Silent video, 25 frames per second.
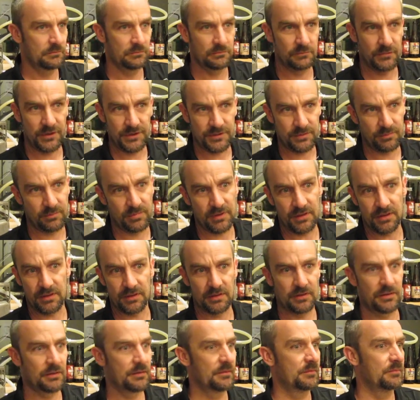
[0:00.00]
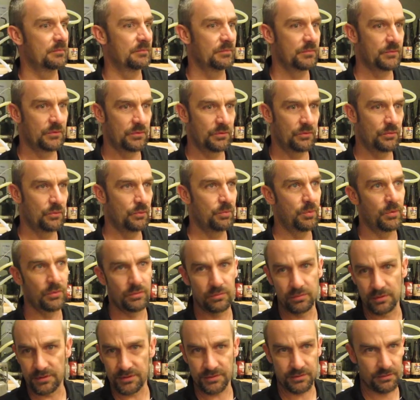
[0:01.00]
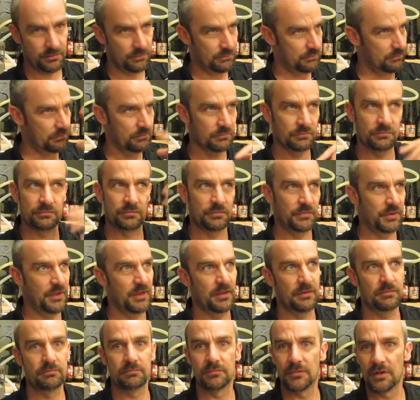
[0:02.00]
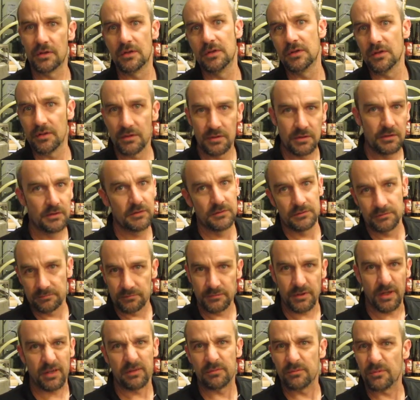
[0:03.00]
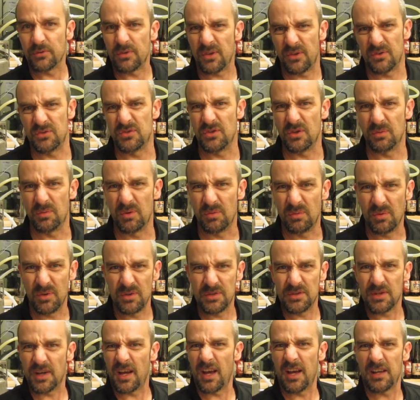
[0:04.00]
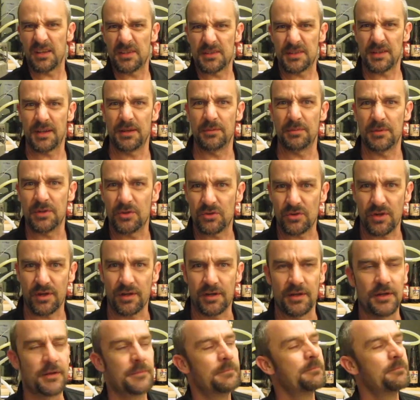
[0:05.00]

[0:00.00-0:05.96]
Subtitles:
Weizen beer, Doppel Weizen, yeah. Yeah, all those German words that are hard to say when you're drunk.